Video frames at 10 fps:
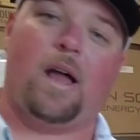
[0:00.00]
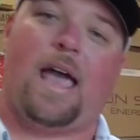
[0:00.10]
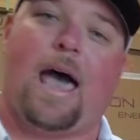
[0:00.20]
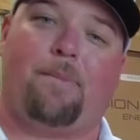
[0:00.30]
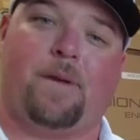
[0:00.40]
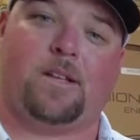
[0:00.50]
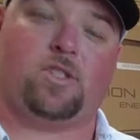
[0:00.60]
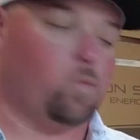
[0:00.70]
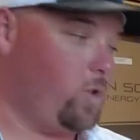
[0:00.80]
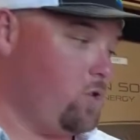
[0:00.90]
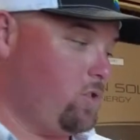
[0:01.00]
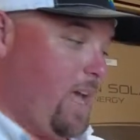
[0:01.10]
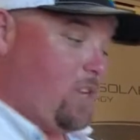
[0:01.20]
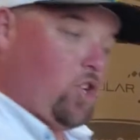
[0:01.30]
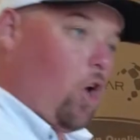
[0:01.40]
happens when you
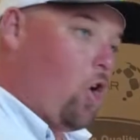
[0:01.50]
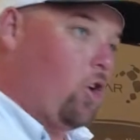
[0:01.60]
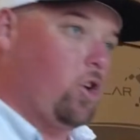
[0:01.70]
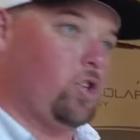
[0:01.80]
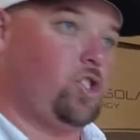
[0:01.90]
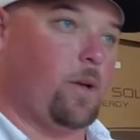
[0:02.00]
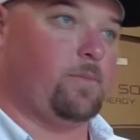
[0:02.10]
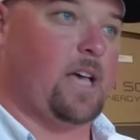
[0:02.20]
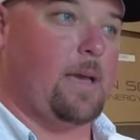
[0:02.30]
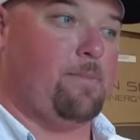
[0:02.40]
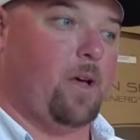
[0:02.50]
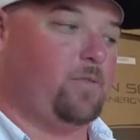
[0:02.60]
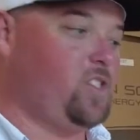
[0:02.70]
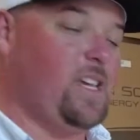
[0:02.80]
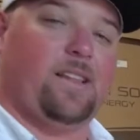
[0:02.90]
take tar or some type of
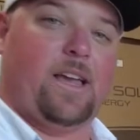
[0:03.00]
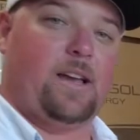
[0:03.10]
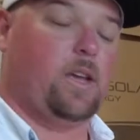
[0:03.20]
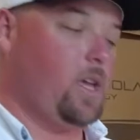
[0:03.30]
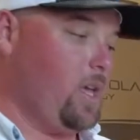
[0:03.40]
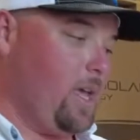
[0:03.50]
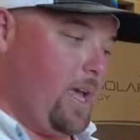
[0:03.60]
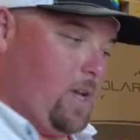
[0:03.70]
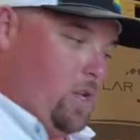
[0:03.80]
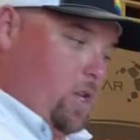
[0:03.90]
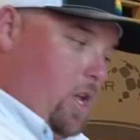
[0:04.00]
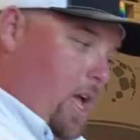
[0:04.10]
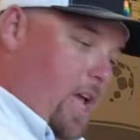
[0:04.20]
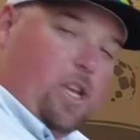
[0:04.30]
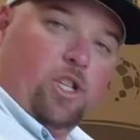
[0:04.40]
sealant
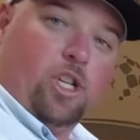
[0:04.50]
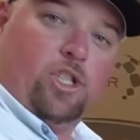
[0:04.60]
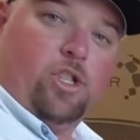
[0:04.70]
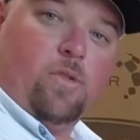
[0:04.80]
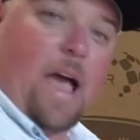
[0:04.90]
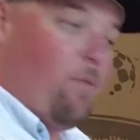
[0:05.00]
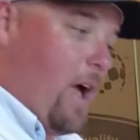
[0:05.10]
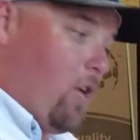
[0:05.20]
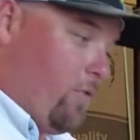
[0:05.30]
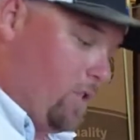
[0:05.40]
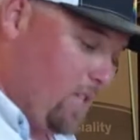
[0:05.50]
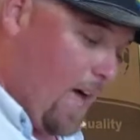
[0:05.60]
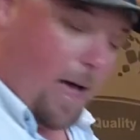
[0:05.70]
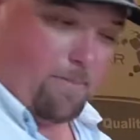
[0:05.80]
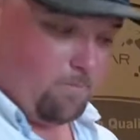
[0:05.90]
and you just do that right over
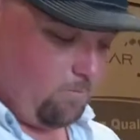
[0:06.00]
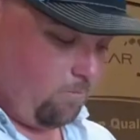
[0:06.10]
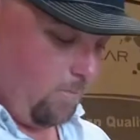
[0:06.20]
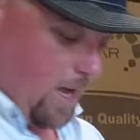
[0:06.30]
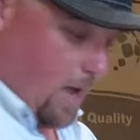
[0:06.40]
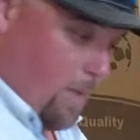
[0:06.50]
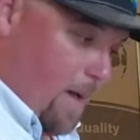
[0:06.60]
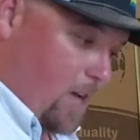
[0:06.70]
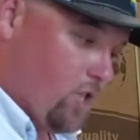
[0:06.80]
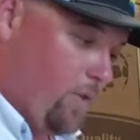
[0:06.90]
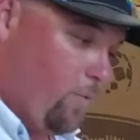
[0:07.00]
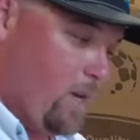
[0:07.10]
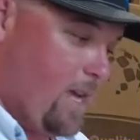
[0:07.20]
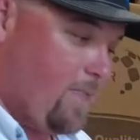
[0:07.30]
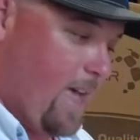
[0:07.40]
top? Okay, imagine if we
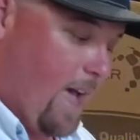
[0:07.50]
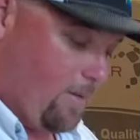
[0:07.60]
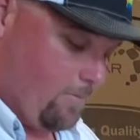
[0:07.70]
did that,